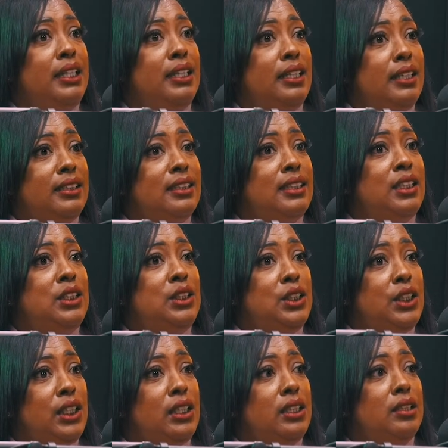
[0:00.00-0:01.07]
Because this
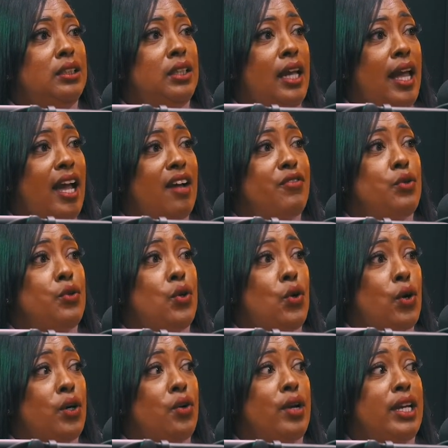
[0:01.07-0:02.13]
shit have you
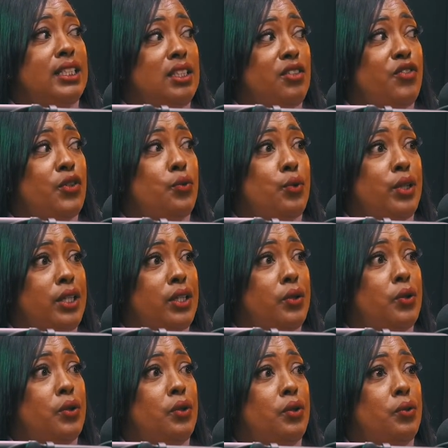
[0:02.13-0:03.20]
going crazy for
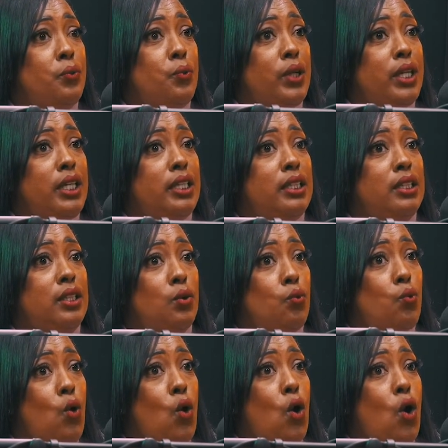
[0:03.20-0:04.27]
real with the
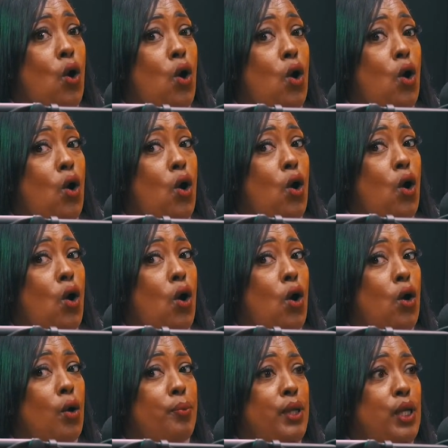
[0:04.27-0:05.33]

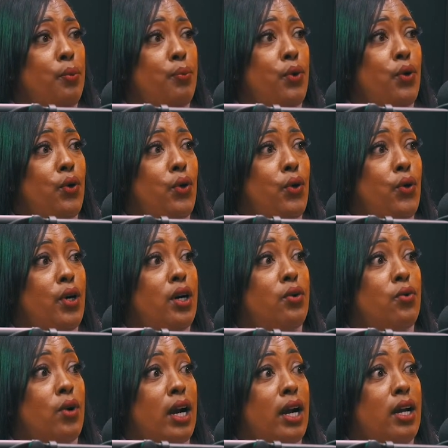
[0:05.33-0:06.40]
wrong people
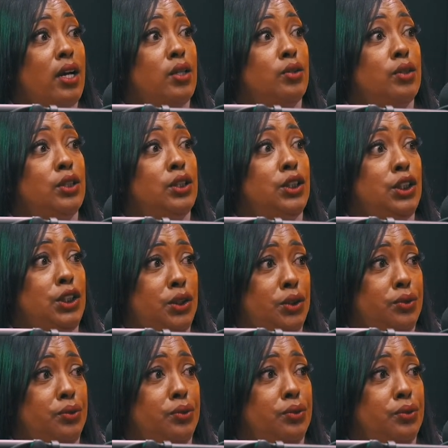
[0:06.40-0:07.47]
around you.